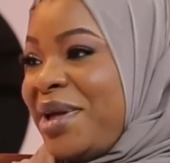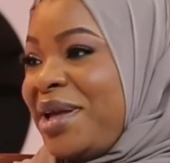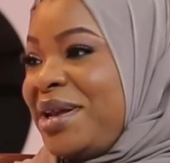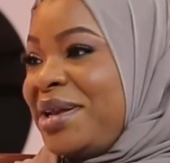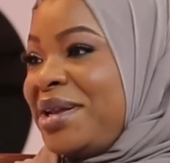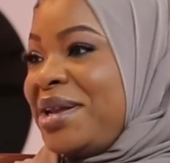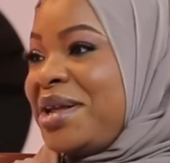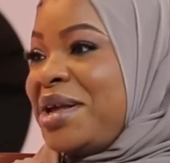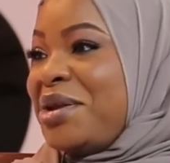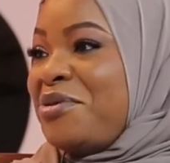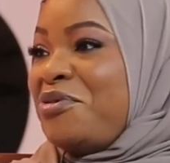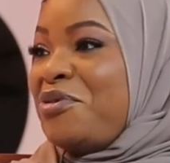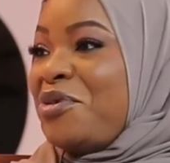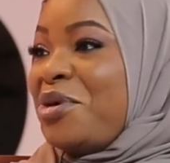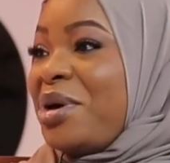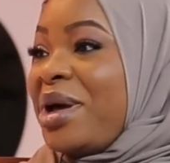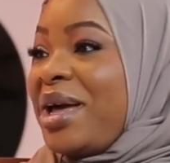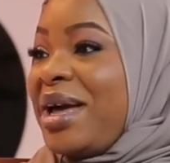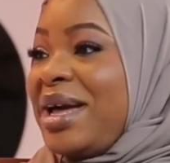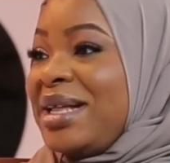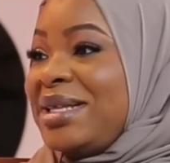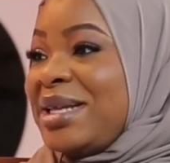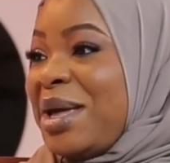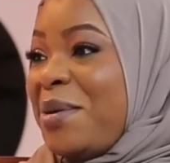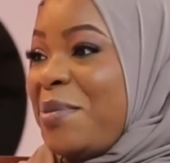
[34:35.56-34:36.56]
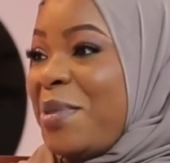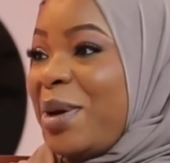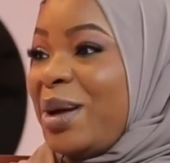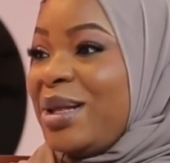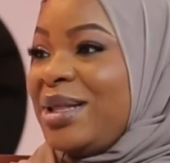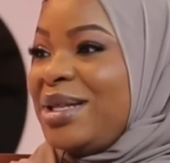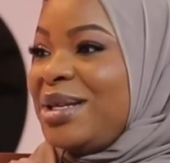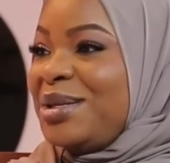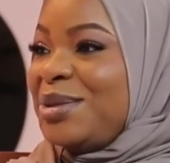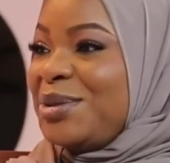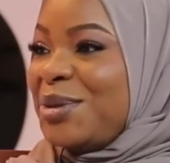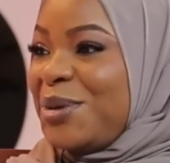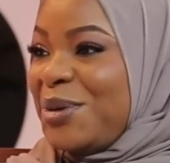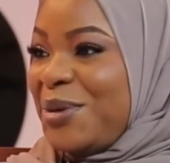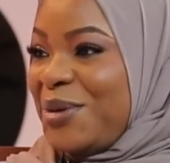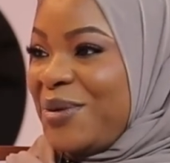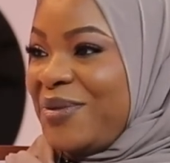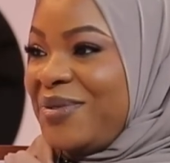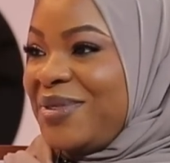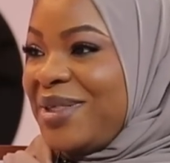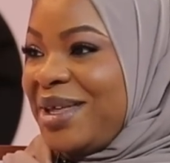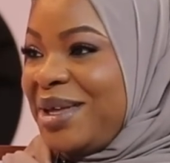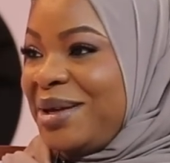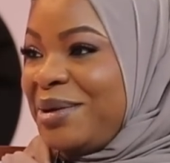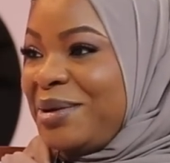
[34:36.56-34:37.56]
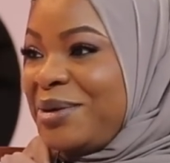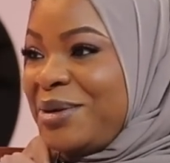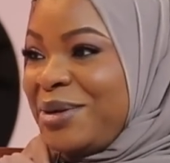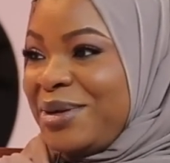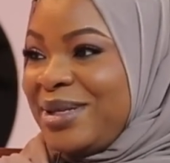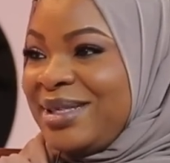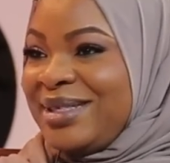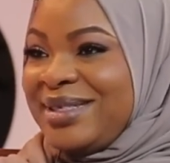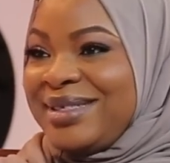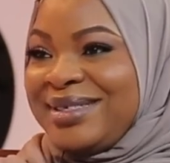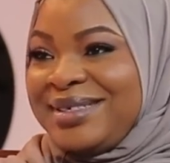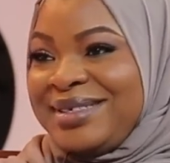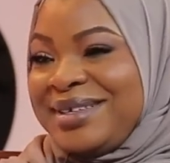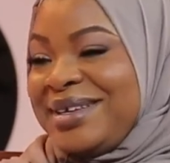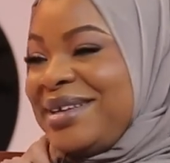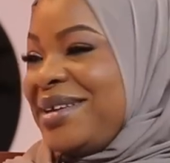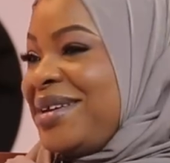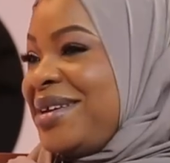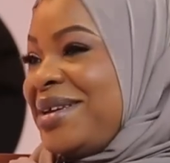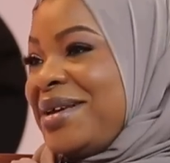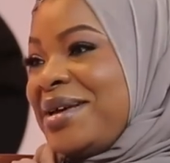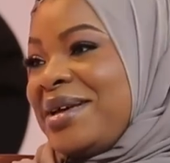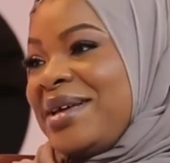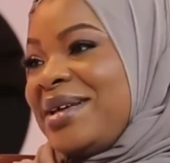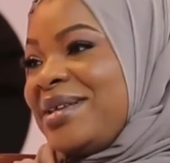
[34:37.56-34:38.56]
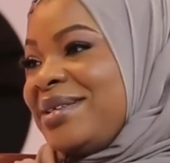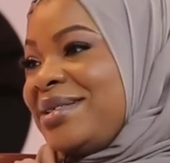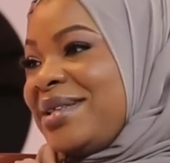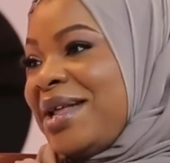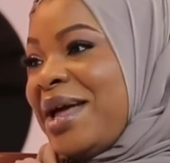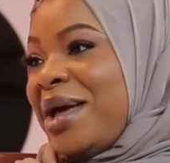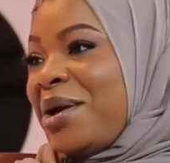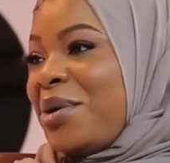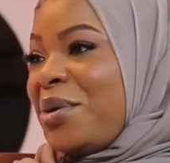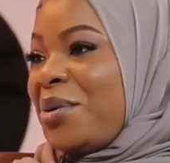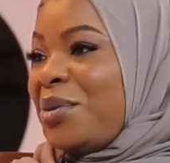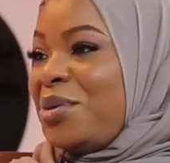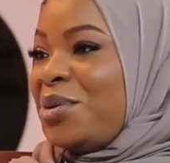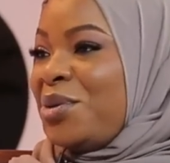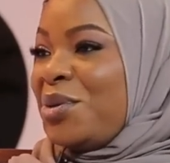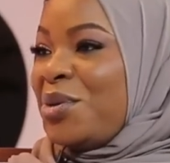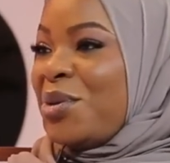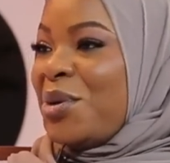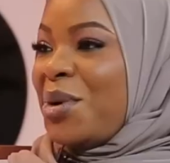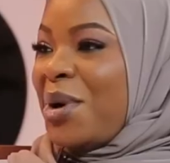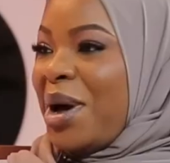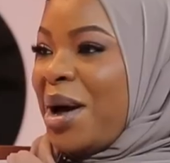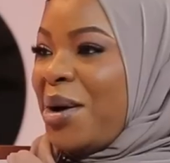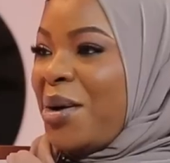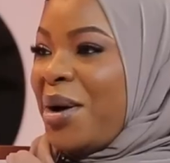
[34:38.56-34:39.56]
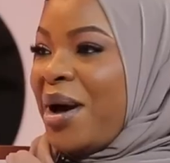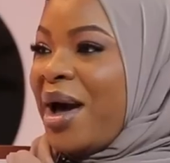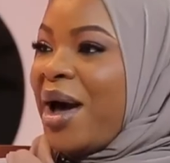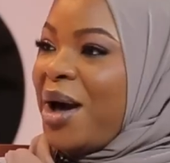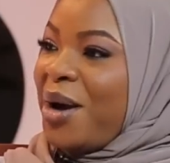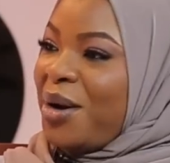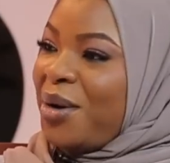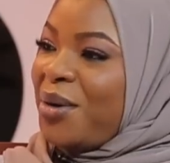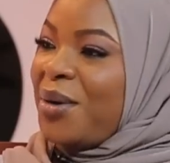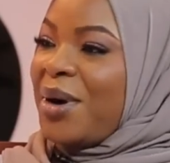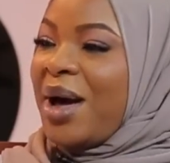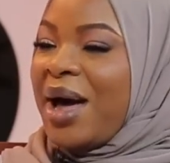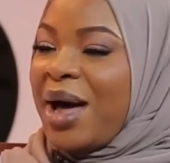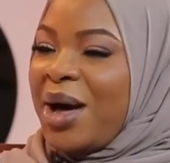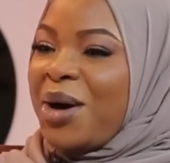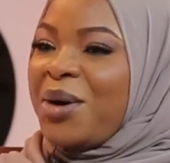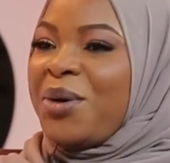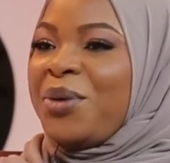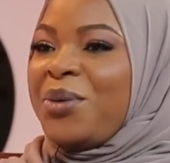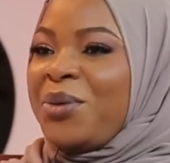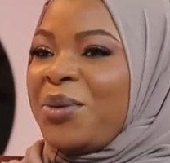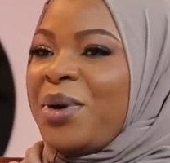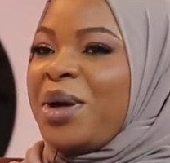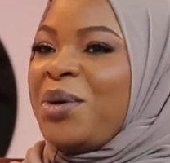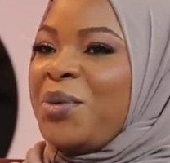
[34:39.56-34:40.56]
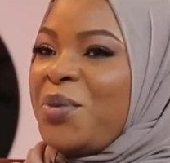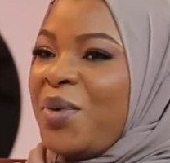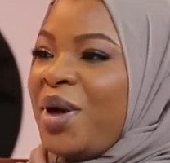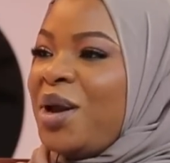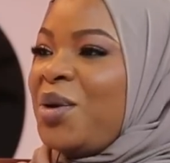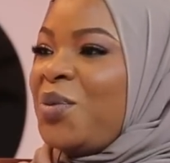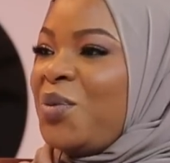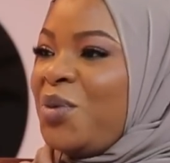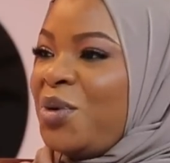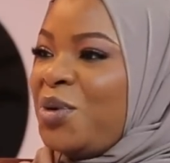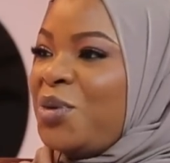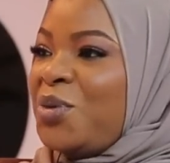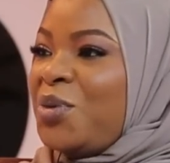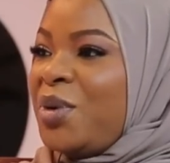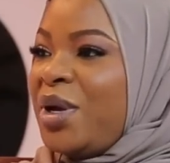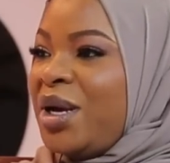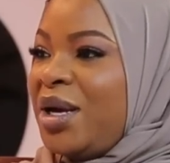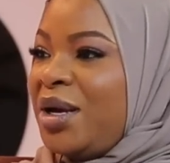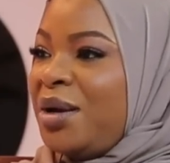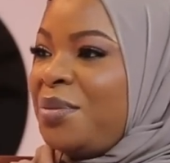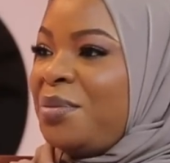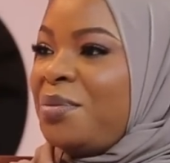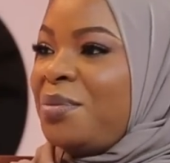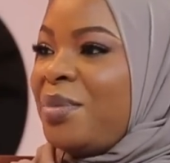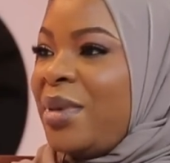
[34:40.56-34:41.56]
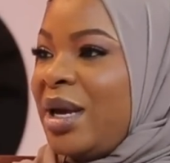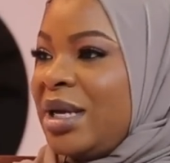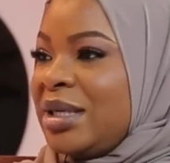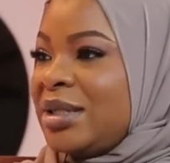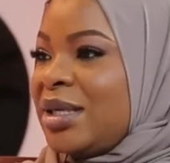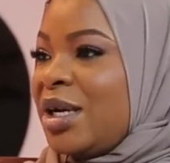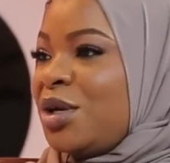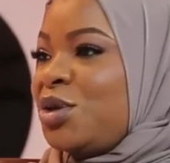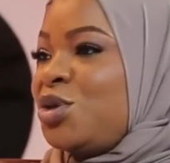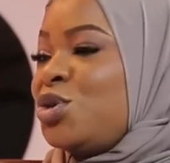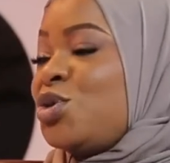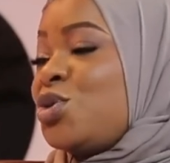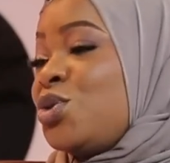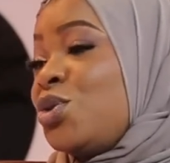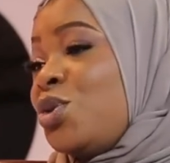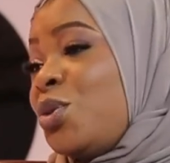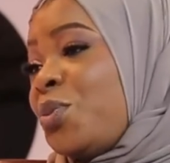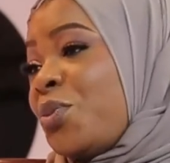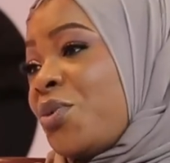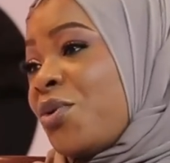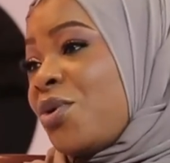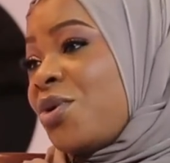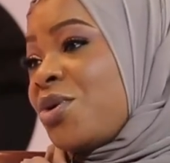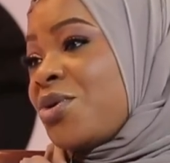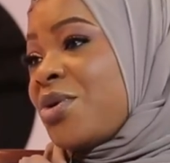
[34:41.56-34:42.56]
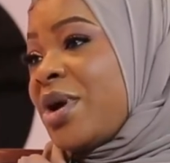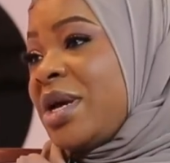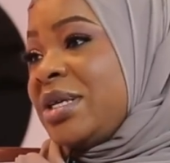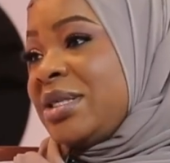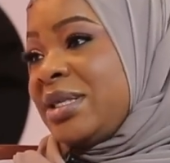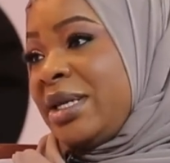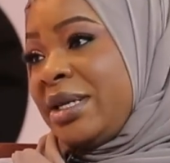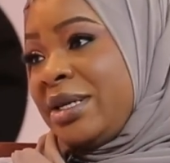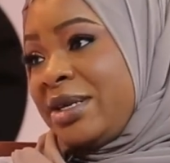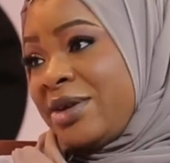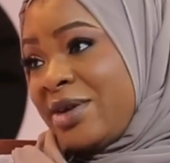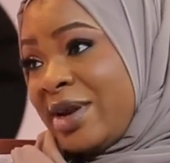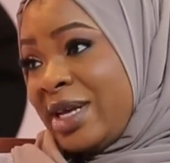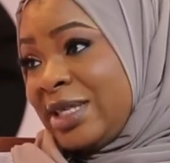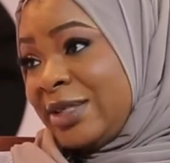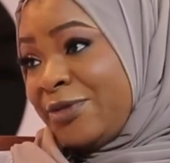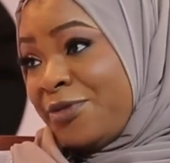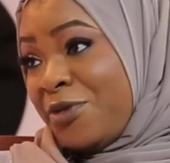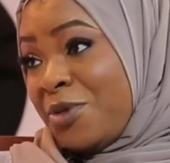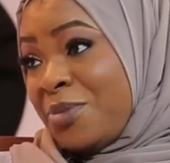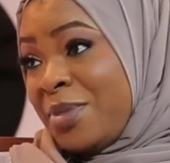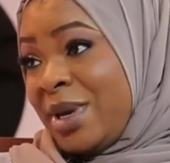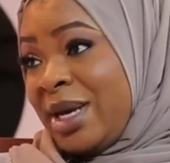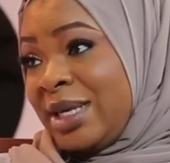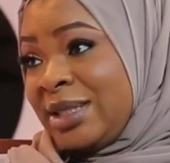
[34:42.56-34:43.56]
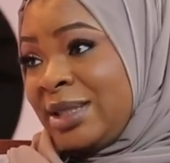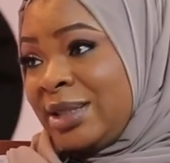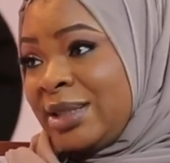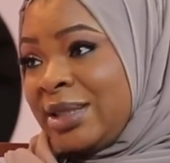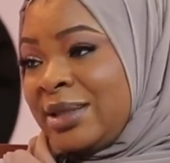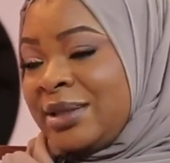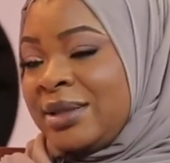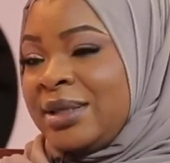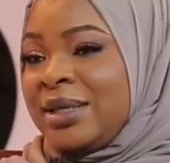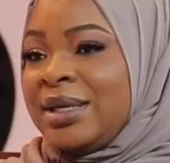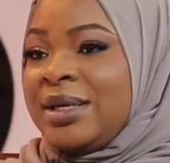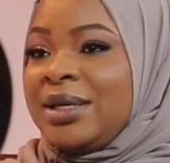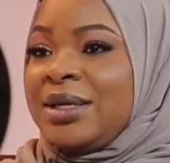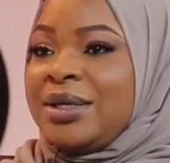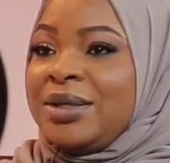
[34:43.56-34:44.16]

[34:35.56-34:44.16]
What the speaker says: and then forget about this whole thing. Because it's like, how and when will we measure true progress and transformation?